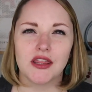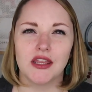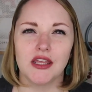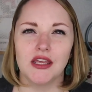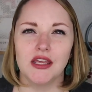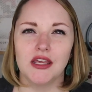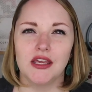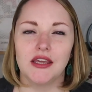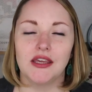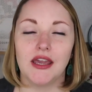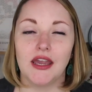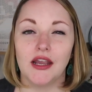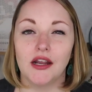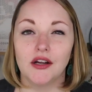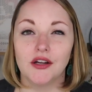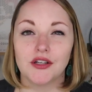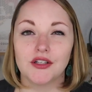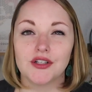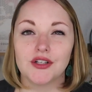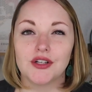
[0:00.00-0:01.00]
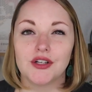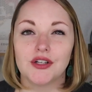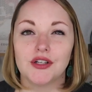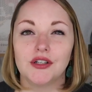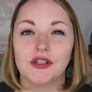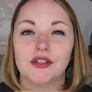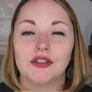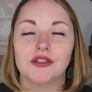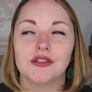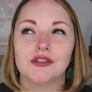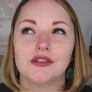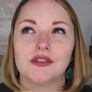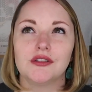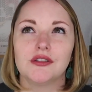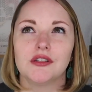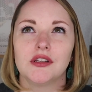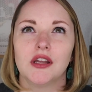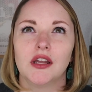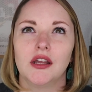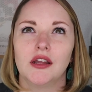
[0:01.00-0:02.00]
The
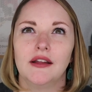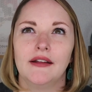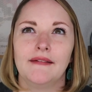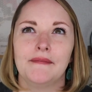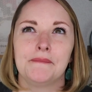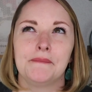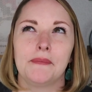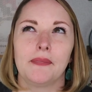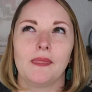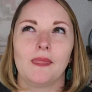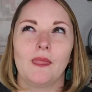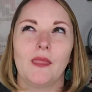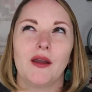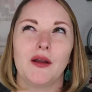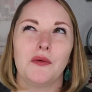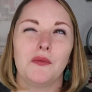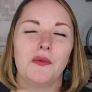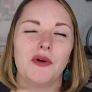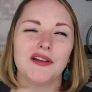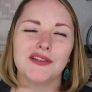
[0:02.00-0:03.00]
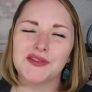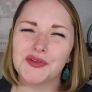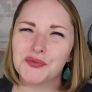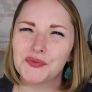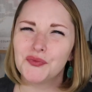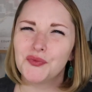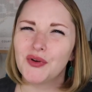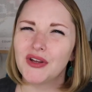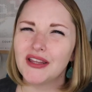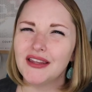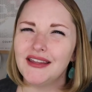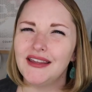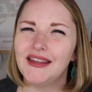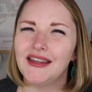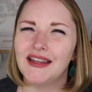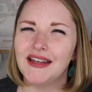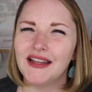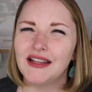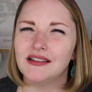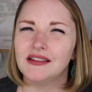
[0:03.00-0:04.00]
characters, there wasn't
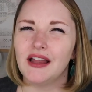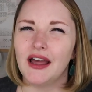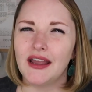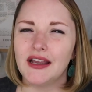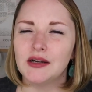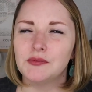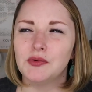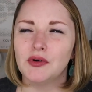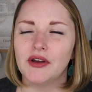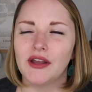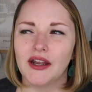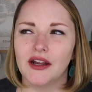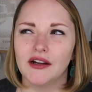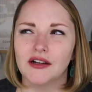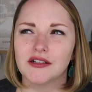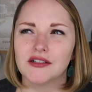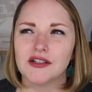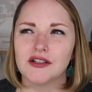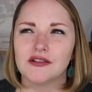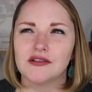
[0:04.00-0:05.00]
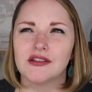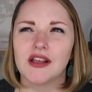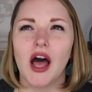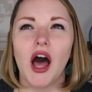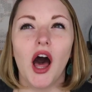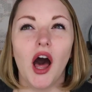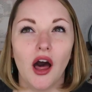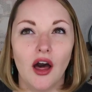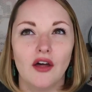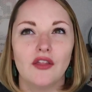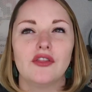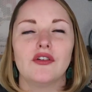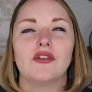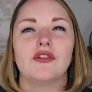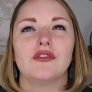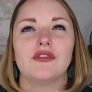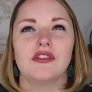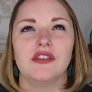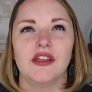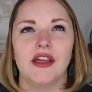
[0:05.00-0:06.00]
really any likable characters
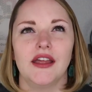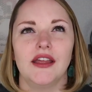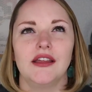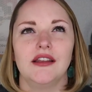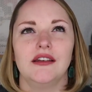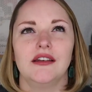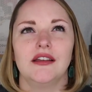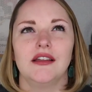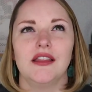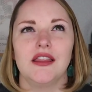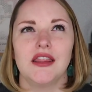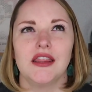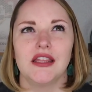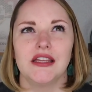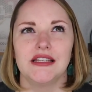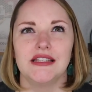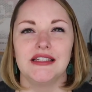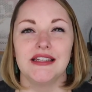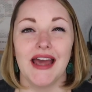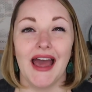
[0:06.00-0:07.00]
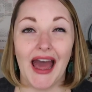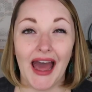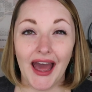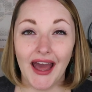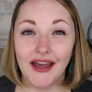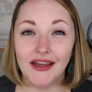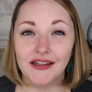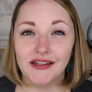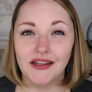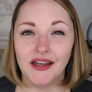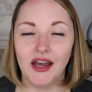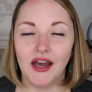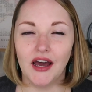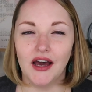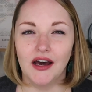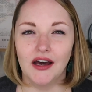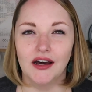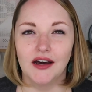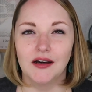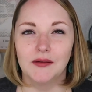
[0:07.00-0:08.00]
other than the dad.
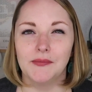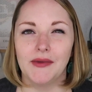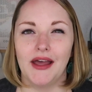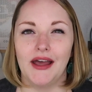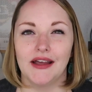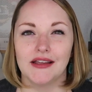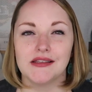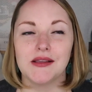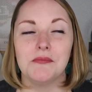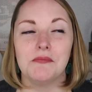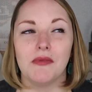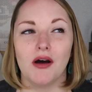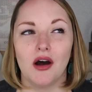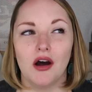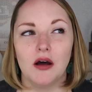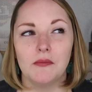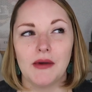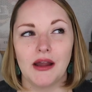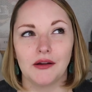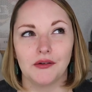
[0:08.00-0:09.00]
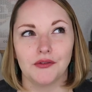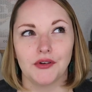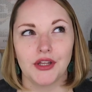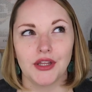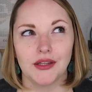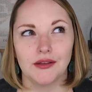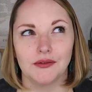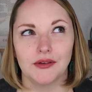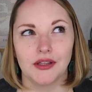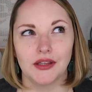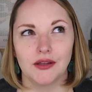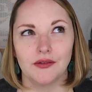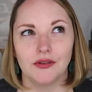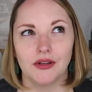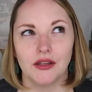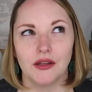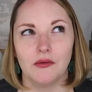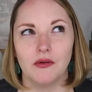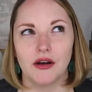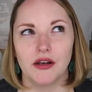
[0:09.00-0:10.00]
As a mom, I really, really,
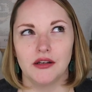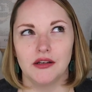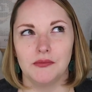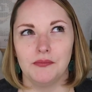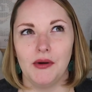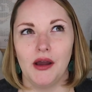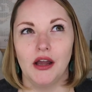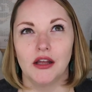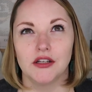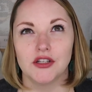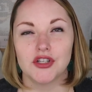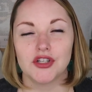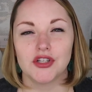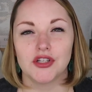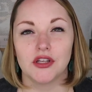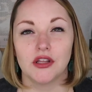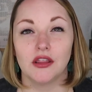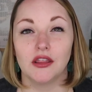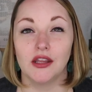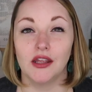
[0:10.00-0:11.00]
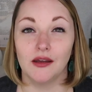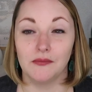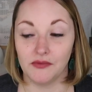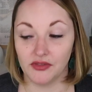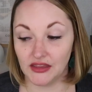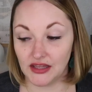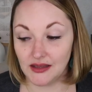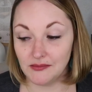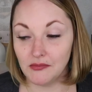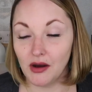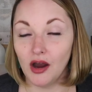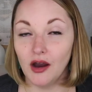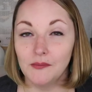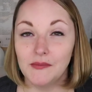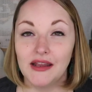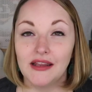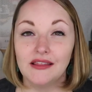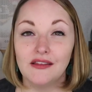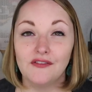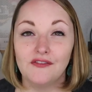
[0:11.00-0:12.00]
really wanted to punch the
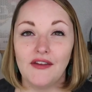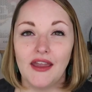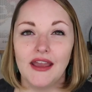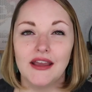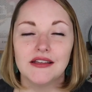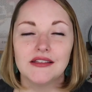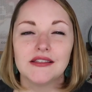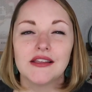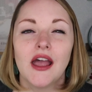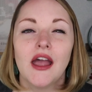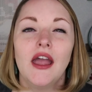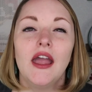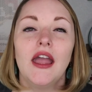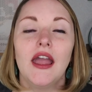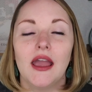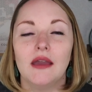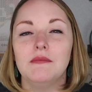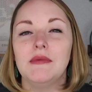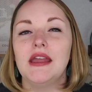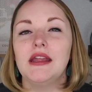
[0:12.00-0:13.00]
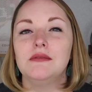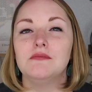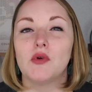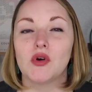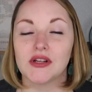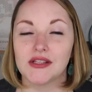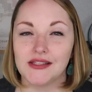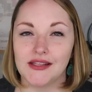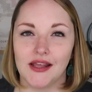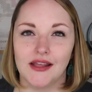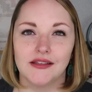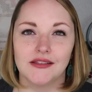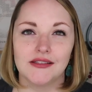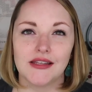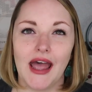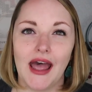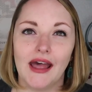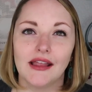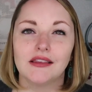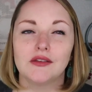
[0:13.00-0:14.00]
mom in the face. It made more sense
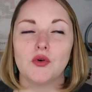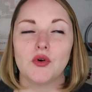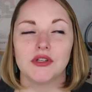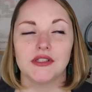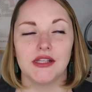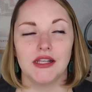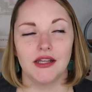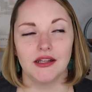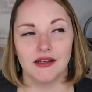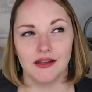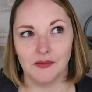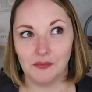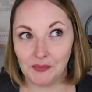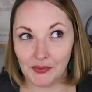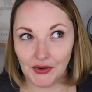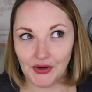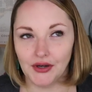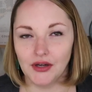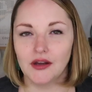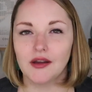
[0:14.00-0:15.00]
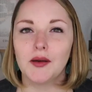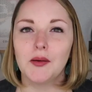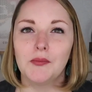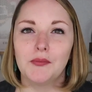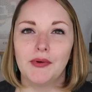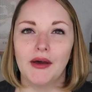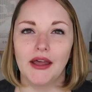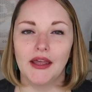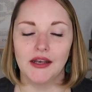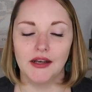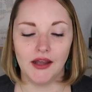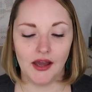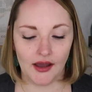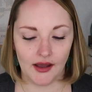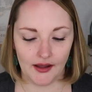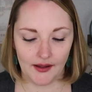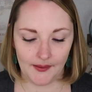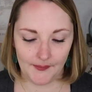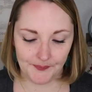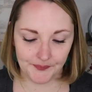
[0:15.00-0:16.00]
towards the end of the book. But
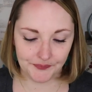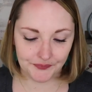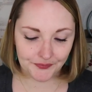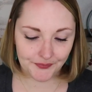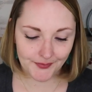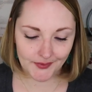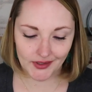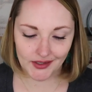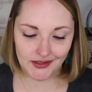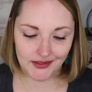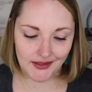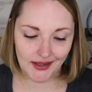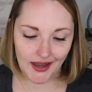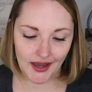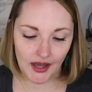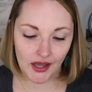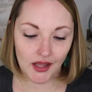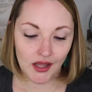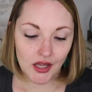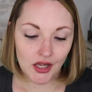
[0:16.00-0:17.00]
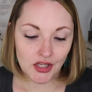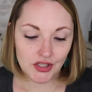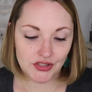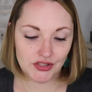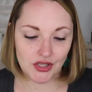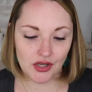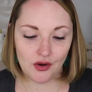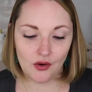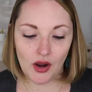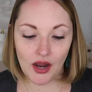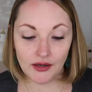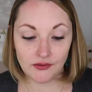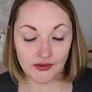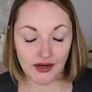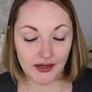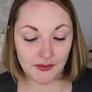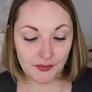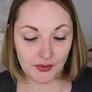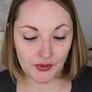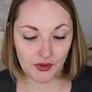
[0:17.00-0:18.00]
yeah, so I
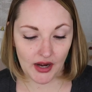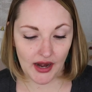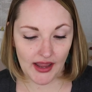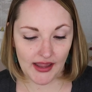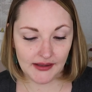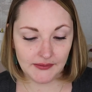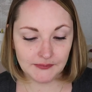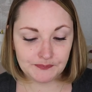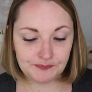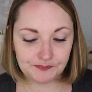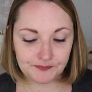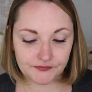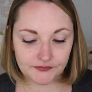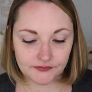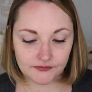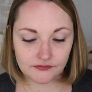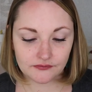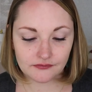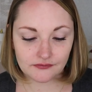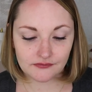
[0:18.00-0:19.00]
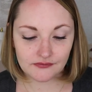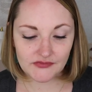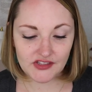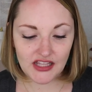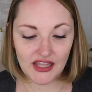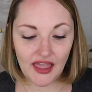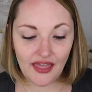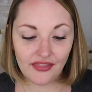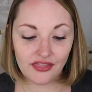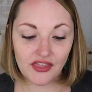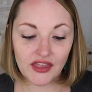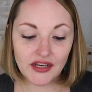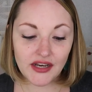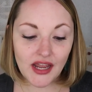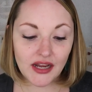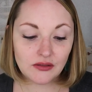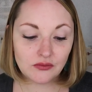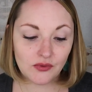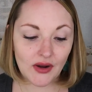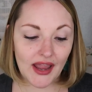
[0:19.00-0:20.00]
read Prey. Then
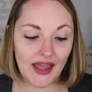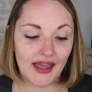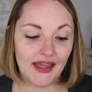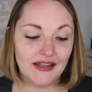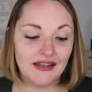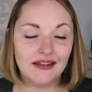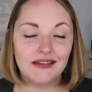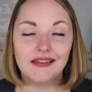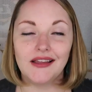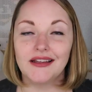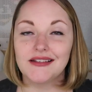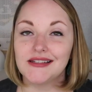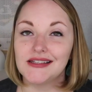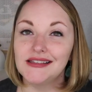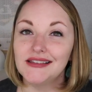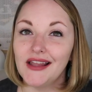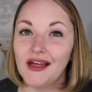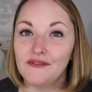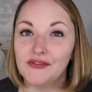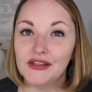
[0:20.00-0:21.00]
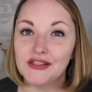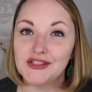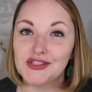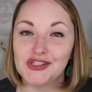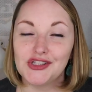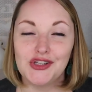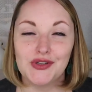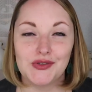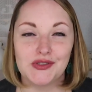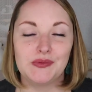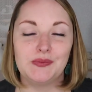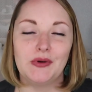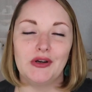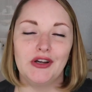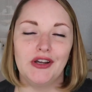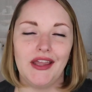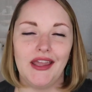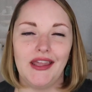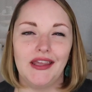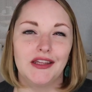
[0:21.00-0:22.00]
I read London Lovett's newest
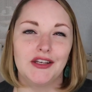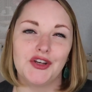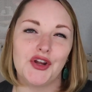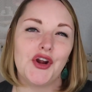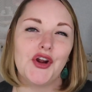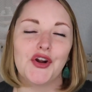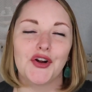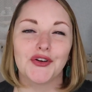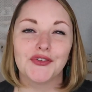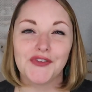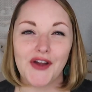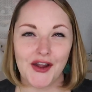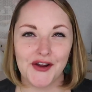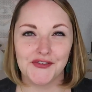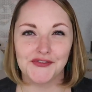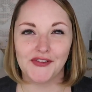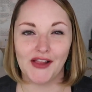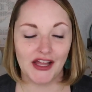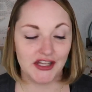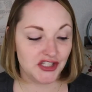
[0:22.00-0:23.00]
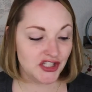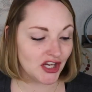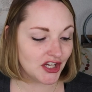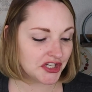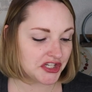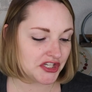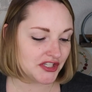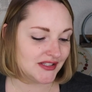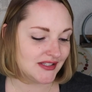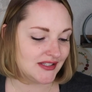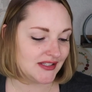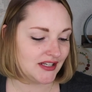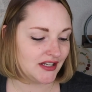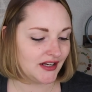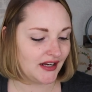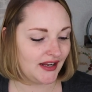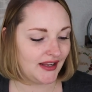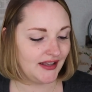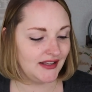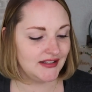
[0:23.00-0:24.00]
book in her Firefly Junction
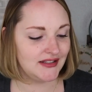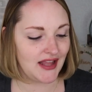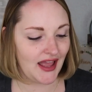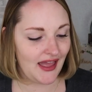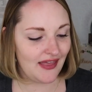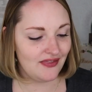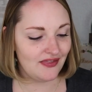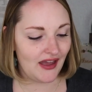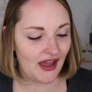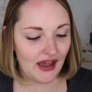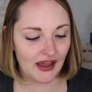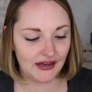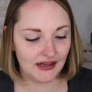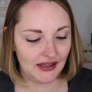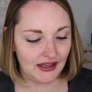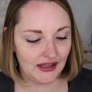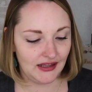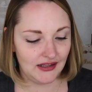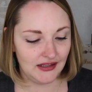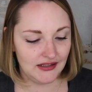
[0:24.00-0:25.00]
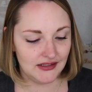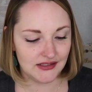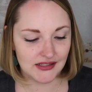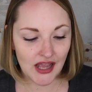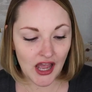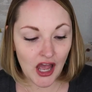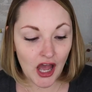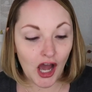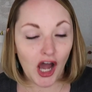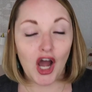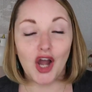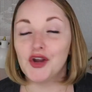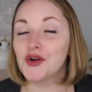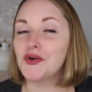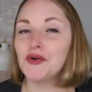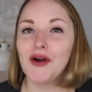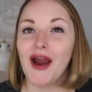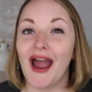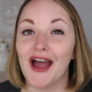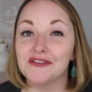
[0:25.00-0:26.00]
series, and that is A
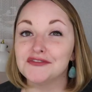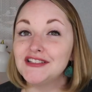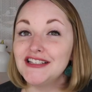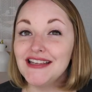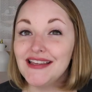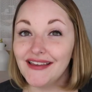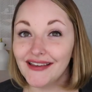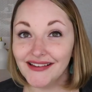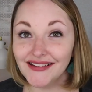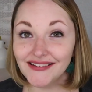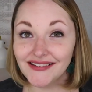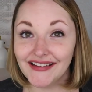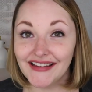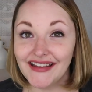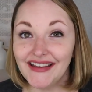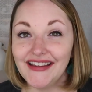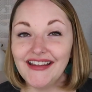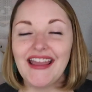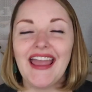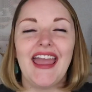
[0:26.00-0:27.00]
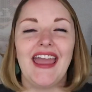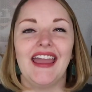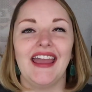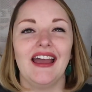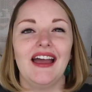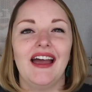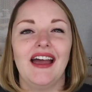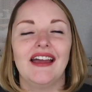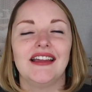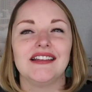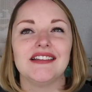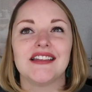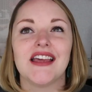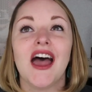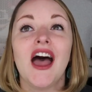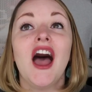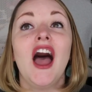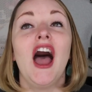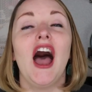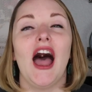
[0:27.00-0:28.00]
Crafty Killing, and
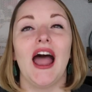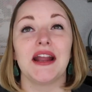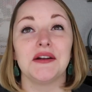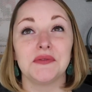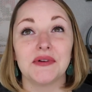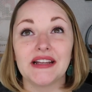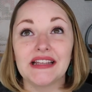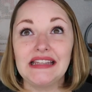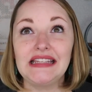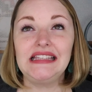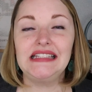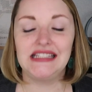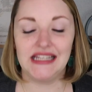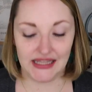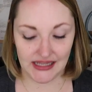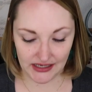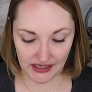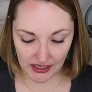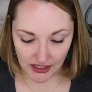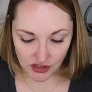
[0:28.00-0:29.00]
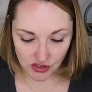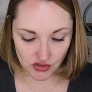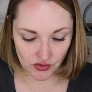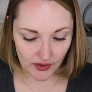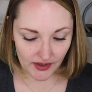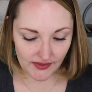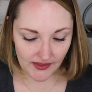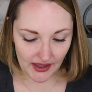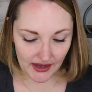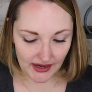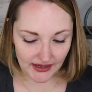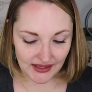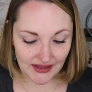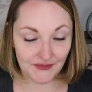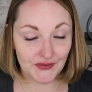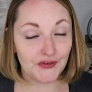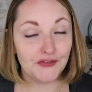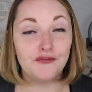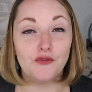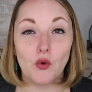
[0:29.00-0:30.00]
I really did enjoy that. I
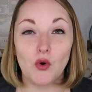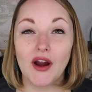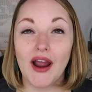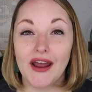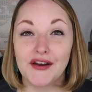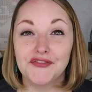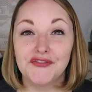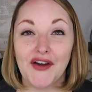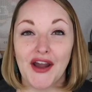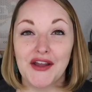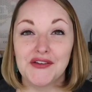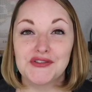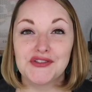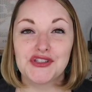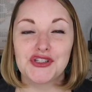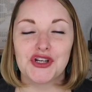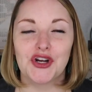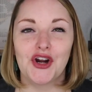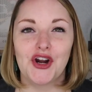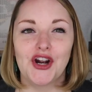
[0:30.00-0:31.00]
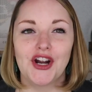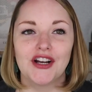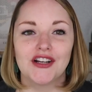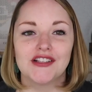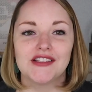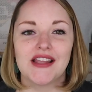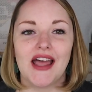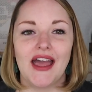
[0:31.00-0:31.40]
gave it a 4 out of 5 stars.